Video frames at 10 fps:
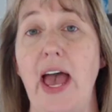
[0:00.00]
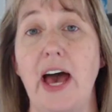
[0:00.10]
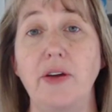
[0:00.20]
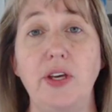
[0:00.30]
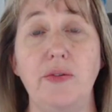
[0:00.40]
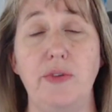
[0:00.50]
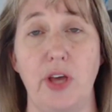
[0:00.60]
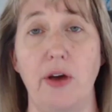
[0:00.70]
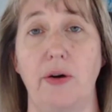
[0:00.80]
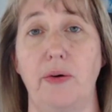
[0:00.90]
how do you
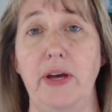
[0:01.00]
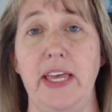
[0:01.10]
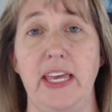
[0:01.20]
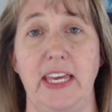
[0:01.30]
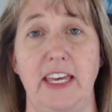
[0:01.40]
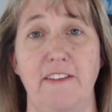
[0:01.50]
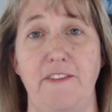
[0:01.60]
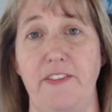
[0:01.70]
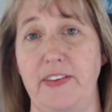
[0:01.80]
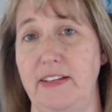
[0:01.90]
know
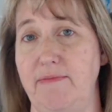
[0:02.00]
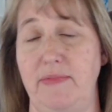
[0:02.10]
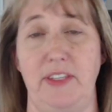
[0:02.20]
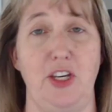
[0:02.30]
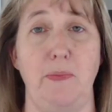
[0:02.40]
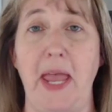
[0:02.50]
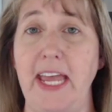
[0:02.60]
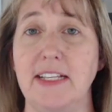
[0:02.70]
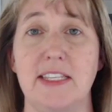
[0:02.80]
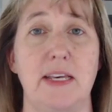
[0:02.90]
if you're
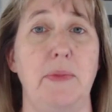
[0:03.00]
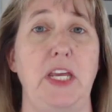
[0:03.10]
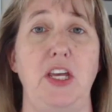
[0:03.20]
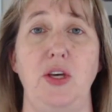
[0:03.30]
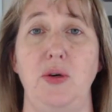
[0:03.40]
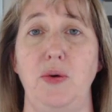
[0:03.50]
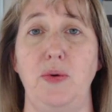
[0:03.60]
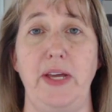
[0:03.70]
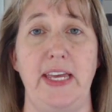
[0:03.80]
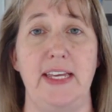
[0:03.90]
paying somebody
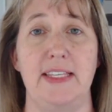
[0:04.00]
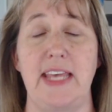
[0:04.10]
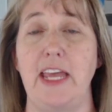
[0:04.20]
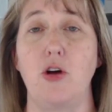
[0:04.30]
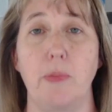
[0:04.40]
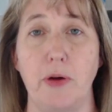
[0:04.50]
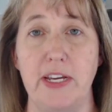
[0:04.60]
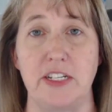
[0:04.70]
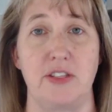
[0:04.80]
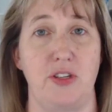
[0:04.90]
who is a
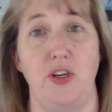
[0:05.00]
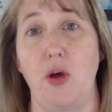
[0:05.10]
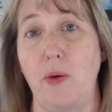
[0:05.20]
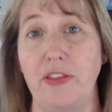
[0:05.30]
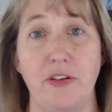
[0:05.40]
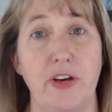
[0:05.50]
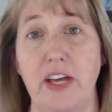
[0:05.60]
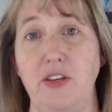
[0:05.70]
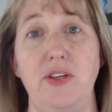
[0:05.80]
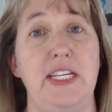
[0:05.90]
corporation, so you know whether or
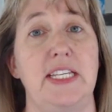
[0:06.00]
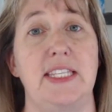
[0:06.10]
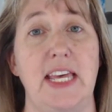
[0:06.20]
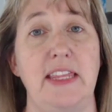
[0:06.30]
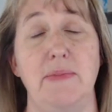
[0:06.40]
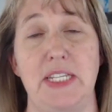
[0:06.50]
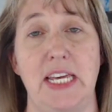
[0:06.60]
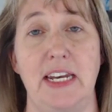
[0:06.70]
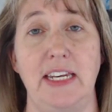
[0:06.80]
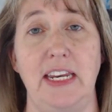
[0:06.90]
not you need to send them a
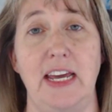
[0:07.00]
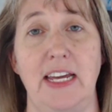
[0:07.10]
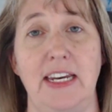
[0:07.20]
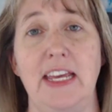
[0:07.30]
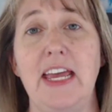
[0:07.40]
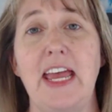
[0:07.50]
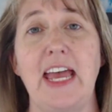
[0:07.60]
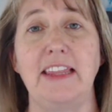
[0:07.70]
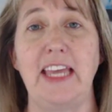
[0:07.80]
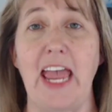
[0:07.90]
1099.
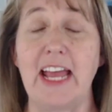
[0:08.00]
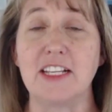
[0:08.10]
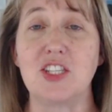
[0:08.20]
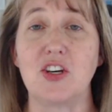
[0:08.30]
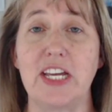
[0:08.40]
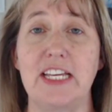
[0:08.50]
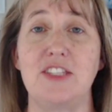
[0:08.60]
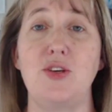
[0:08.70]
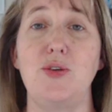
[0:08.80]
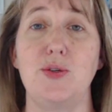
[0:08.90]
And the answer
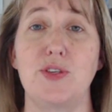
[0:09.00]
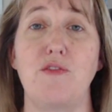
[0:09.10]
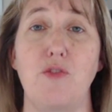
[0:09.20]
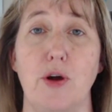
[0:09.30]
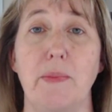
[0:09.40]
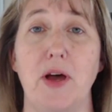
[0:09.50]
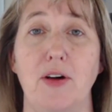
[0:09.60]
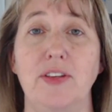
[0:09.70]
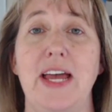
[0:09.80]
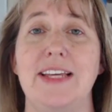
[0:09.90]
is you use a form
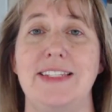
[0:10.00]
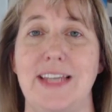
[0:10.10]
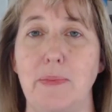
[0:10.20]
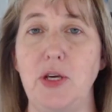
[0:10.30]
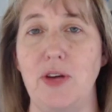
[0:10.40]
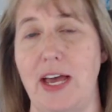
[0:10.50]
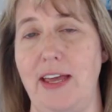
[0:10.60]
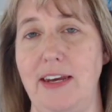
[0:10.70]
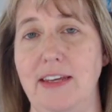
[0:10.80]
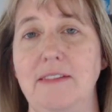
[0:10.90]
called
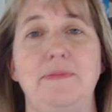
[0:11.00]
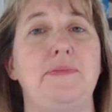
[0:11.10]
W-9.